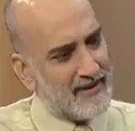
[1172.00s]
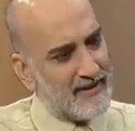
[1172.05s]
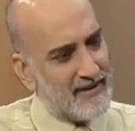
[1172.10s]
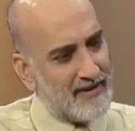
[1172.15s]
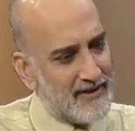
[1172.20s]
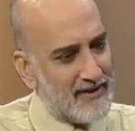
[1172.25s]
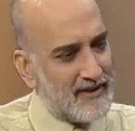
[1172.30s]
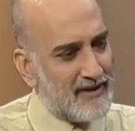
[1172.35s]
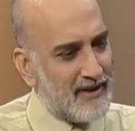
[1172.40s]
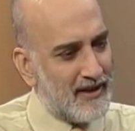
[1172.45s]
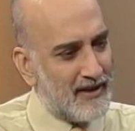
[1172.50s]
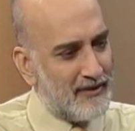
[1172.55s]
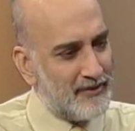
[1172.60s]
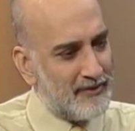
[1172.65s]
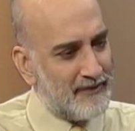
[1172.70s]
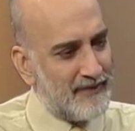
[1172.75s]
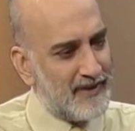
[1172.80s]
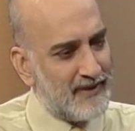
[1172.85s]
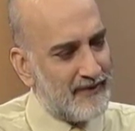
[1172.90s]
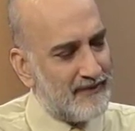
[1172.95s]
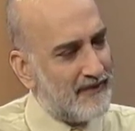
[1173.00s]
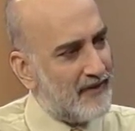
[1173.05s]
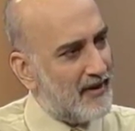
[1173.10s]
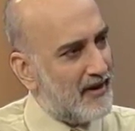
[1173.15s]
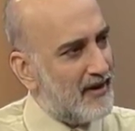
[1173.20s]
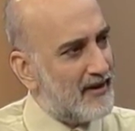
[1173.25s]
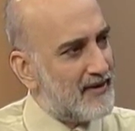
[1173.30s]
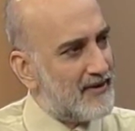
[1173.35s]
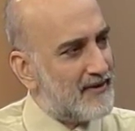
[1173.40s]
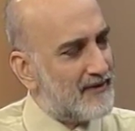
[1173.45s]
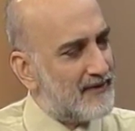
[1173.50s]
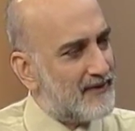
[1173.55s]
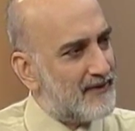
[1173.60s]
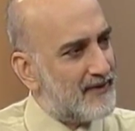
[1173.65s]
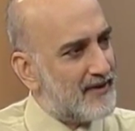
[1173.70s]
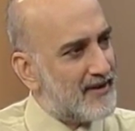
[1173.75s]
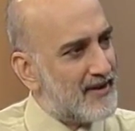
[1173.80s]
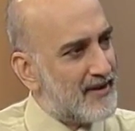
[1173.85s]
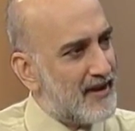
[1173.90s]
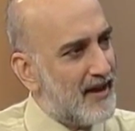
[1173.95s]
Nehruvian phrase
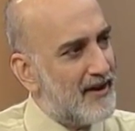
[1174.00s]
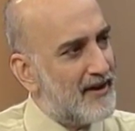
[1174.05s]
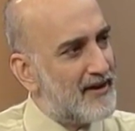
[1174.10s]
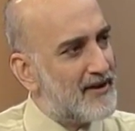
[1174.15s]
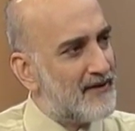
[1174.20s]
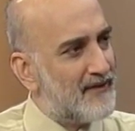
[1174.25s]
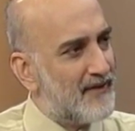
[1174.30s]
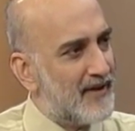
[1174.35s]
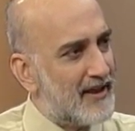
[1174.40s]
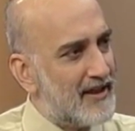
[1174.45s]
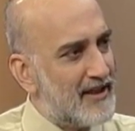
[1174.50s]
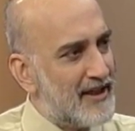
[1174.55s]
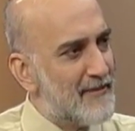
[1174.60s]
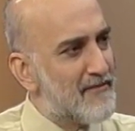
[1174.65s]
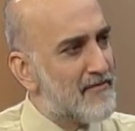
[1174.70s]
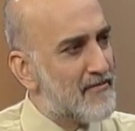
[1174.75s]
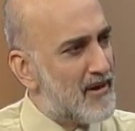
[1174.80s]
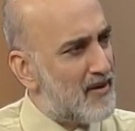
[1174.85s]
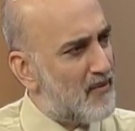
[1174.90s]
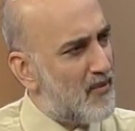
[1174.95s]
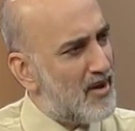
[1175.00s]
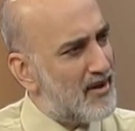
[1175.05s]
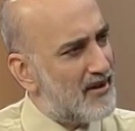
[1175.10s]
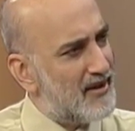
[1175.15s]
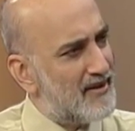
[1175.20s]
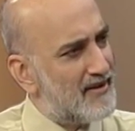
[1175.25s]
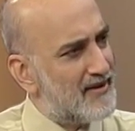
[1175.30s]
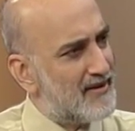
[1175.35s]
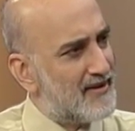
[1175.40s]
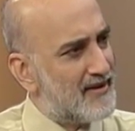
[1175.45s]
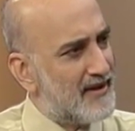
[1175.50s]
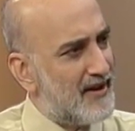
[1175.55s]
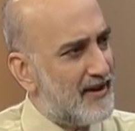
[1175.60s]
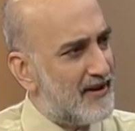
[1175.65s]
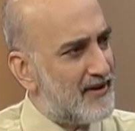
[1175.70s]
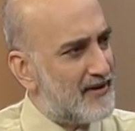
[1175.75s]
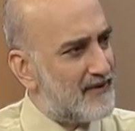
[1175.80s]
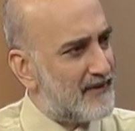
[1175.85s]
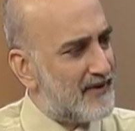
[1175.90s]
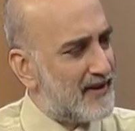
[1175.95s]
of the scientific temper? What is the
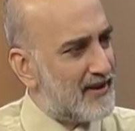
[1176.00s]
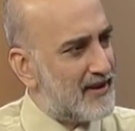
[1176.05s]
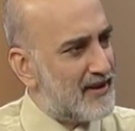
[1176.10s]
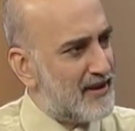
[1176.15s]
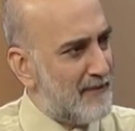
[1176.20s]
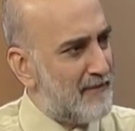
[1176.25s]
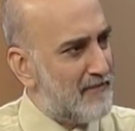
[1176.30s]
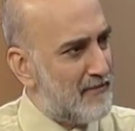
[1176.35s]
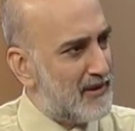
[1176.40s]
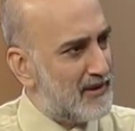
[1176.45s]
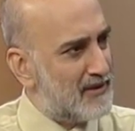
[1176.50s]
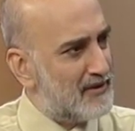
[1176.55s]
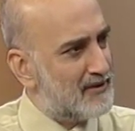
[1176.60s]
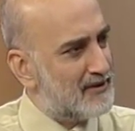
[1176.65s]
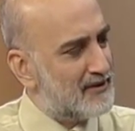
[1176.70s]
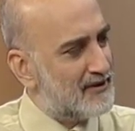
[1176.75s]
scientific temper?